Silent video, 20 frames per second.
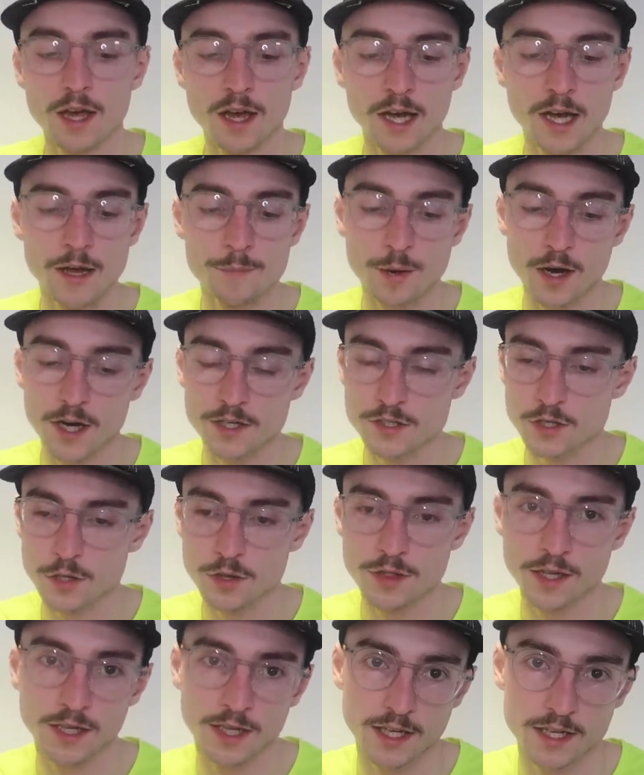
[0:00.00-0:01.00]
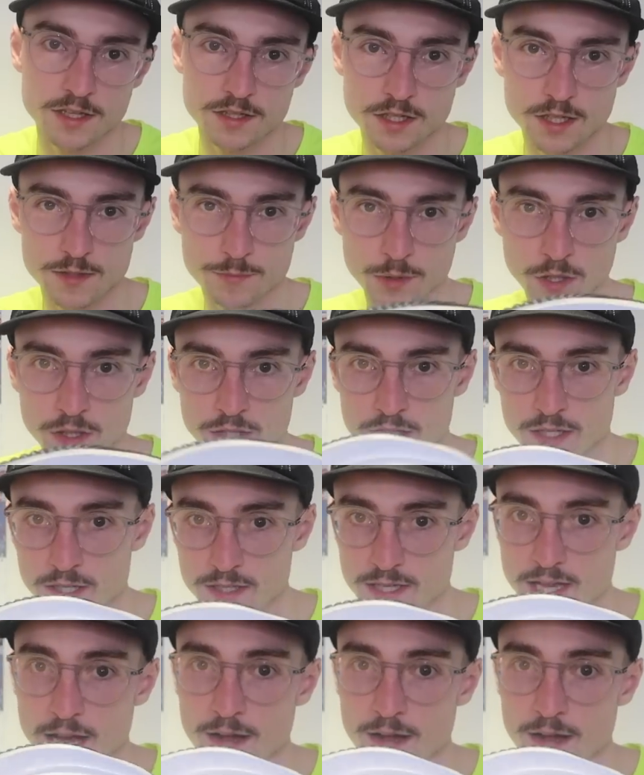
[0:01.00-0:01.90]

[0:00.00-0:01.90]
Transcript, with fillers: Um, but I do think it is just because it doesn't